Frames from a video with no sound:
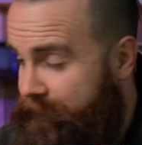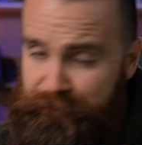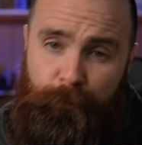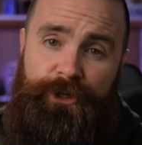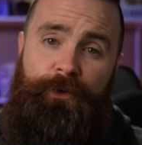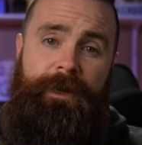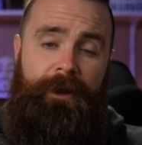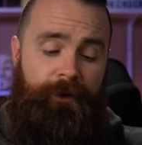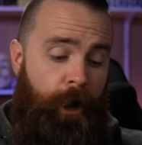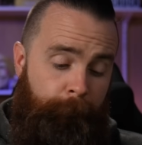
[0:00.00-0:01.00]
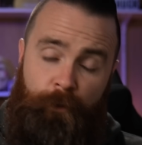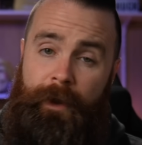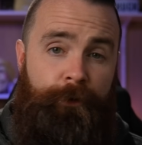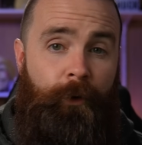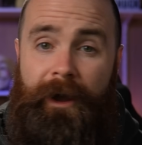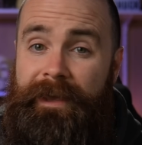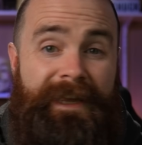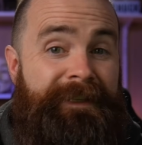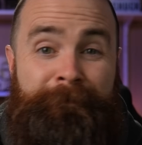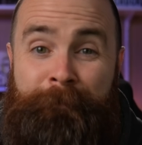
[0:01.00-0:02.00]
That's what we're doing here. Now OpenWebUI,
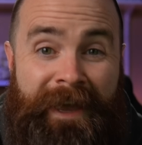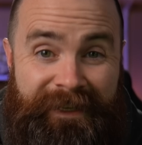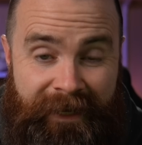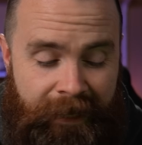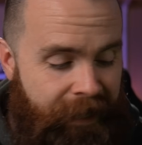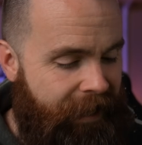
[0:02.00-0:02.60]
it's amazing.